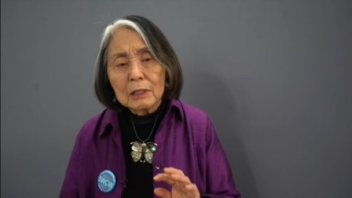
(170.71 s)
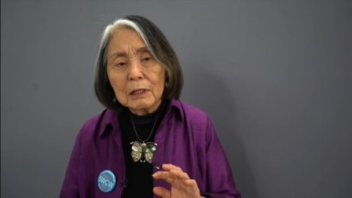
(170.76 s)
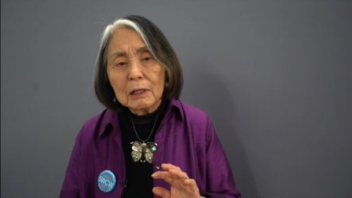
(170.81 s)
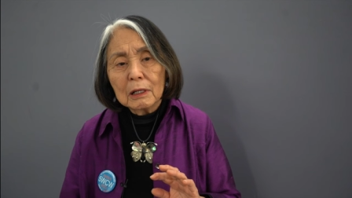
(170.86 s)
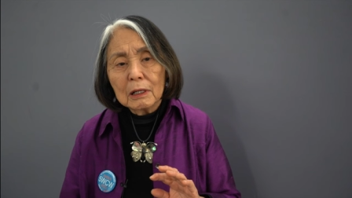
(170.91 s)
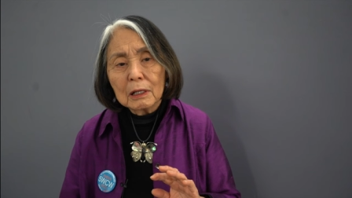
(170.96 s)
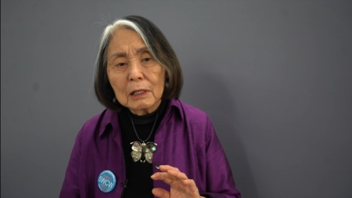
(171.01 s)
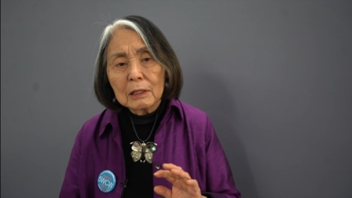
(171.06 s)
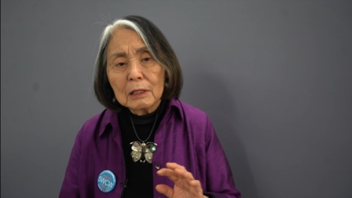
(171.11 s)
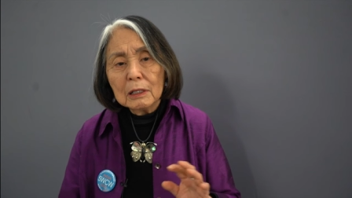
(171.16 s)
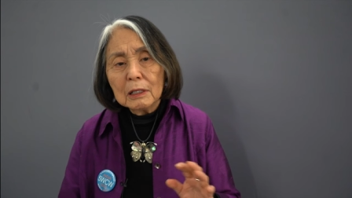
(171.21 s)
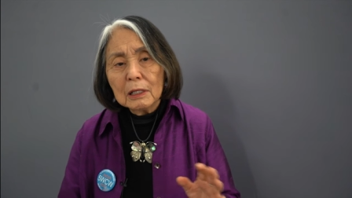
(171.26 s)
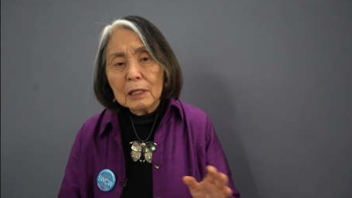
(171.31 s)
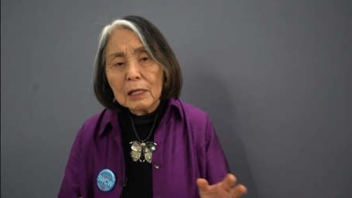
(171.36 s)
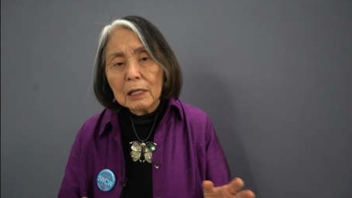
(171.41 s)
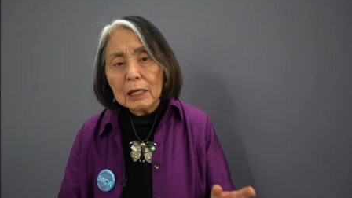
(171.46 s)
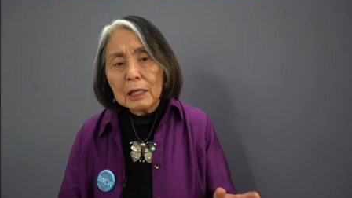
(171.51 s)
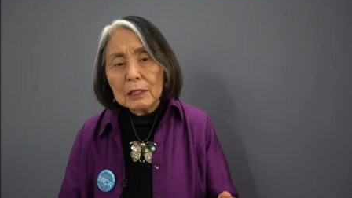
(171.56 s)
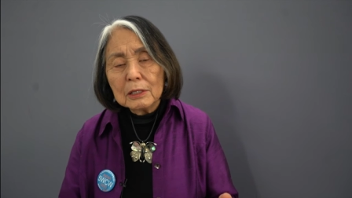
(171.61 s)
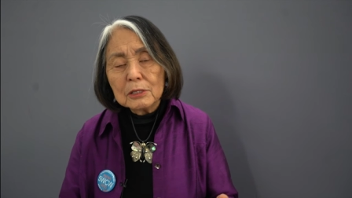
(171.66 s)
are
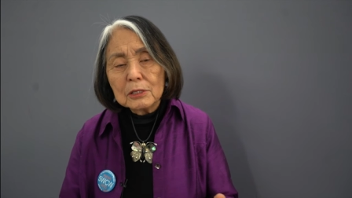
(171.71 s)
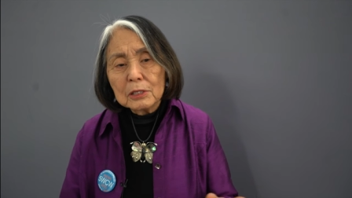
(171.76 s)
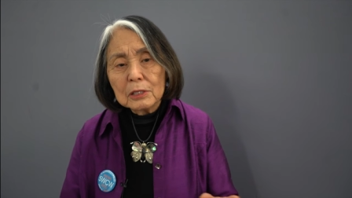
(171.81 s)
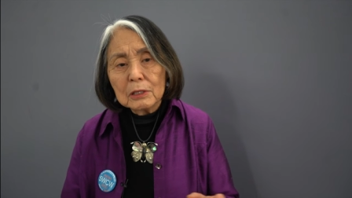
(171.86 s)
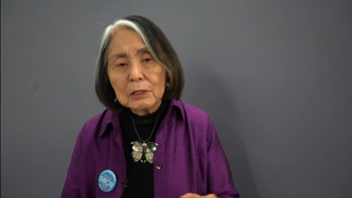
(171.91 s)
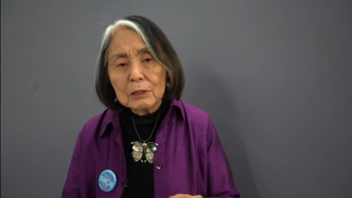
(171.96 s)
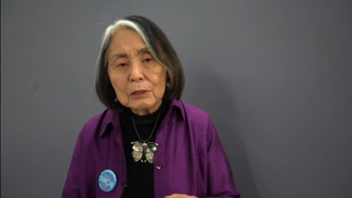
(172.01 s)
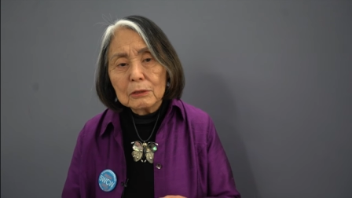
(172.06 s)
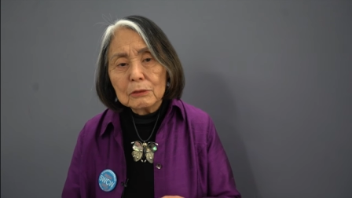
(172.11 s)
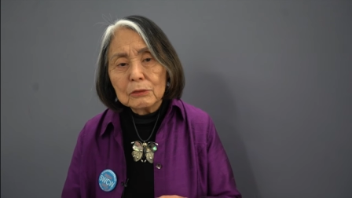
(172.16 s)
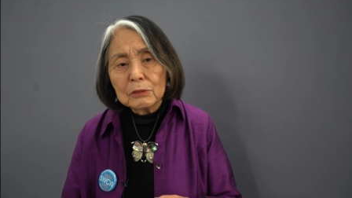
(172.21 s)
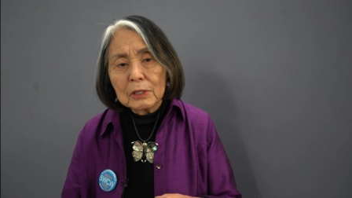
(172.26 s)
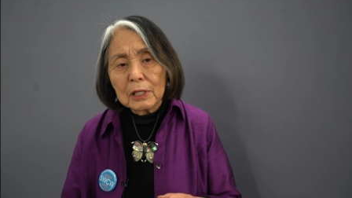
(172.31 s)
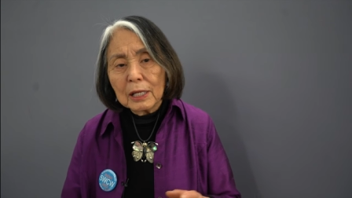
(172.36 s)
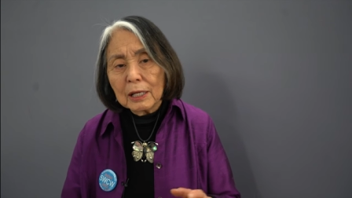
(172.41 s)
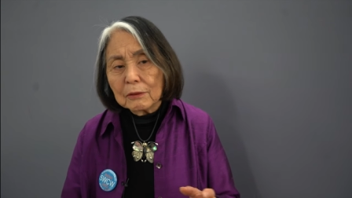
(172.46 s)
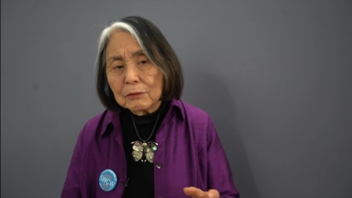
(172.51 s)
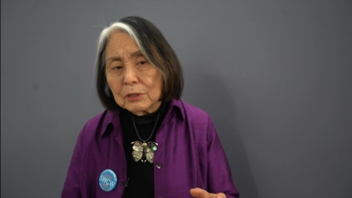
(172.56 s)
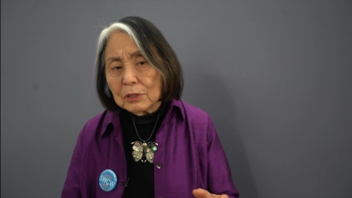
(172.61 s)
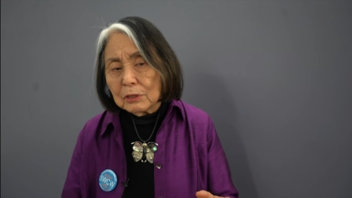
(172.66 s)
NGOs that
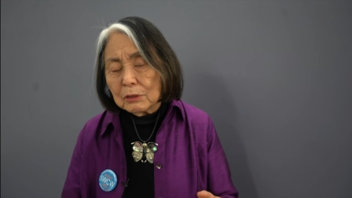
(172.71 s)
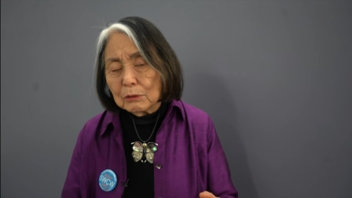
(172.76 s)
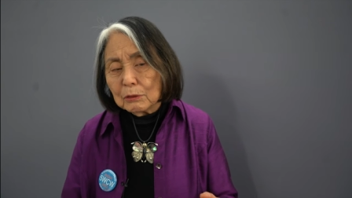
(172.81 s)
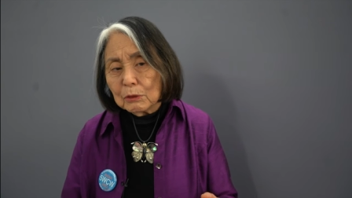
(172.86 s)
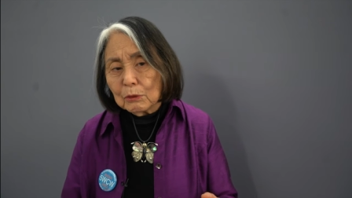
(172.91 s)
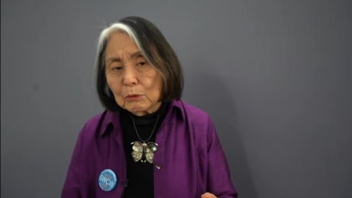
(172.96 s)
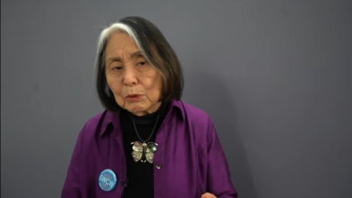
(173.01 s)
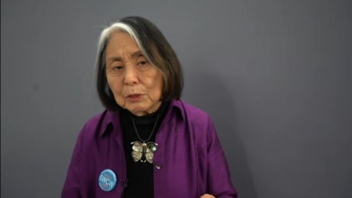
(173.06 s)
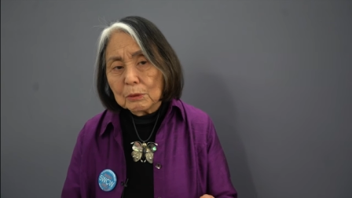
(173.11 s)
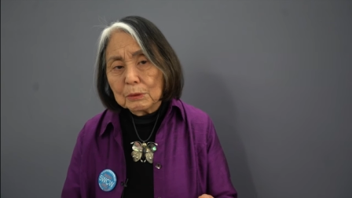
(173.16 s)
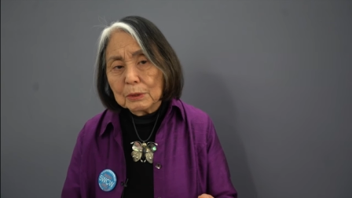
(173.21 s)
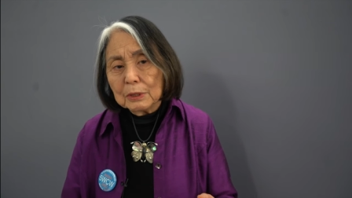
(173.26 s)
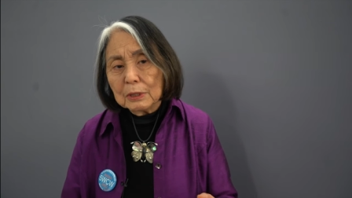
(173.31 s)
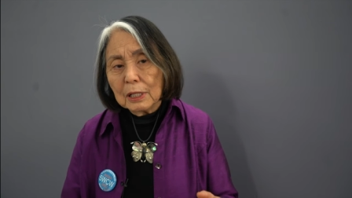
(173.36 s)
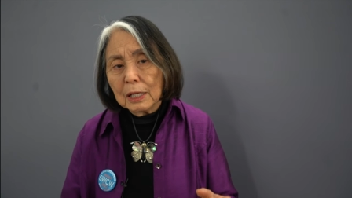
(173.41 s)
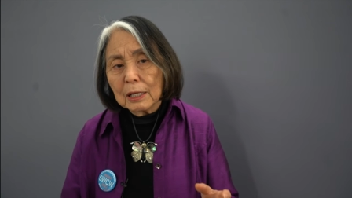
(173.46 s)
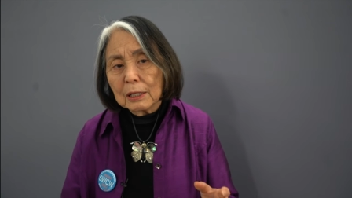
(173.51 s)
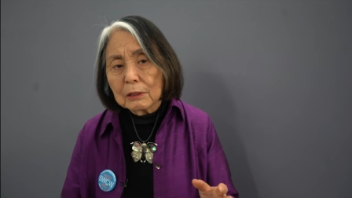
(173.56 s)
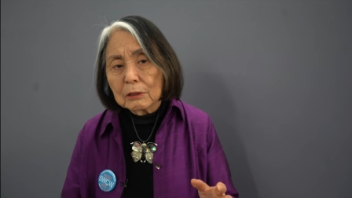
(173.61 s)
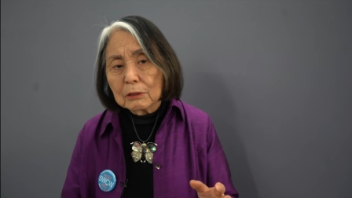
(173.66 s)
have to do with
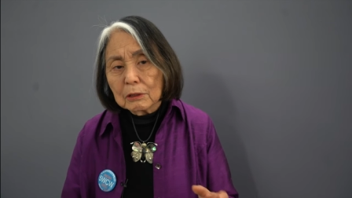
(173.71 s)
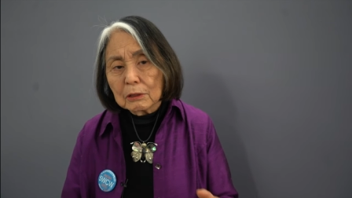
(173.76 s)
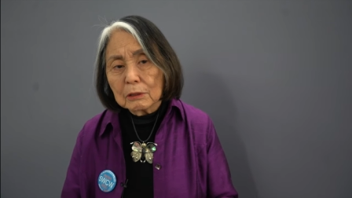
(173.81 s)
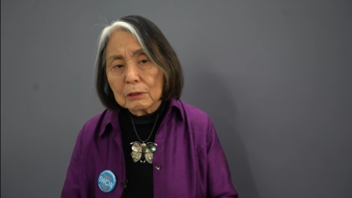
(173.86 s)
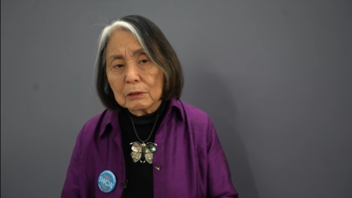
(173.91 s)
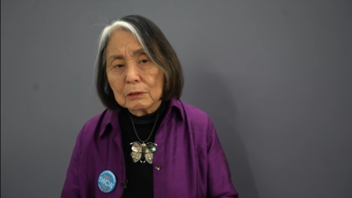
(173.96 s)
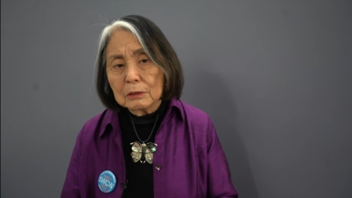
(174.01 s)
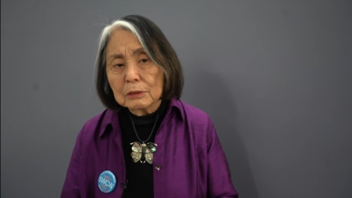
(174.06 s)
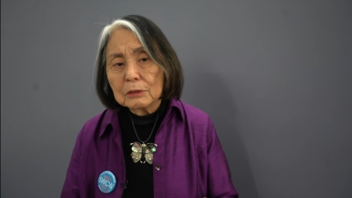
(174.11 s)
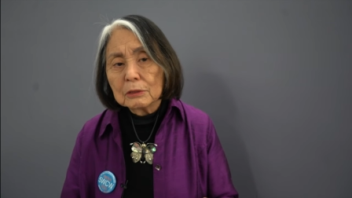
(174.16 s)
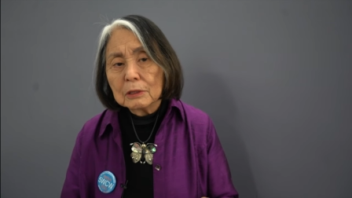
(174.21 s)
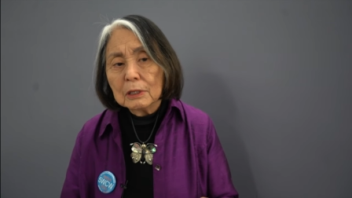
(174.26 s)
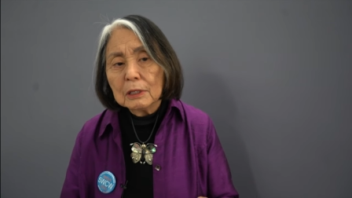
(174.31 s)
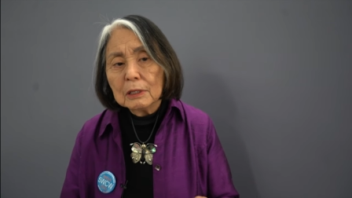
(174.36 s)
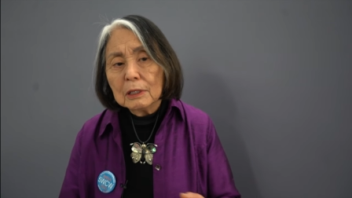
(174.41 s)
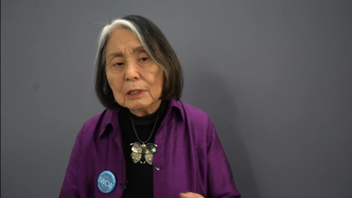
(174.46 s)
women and girls.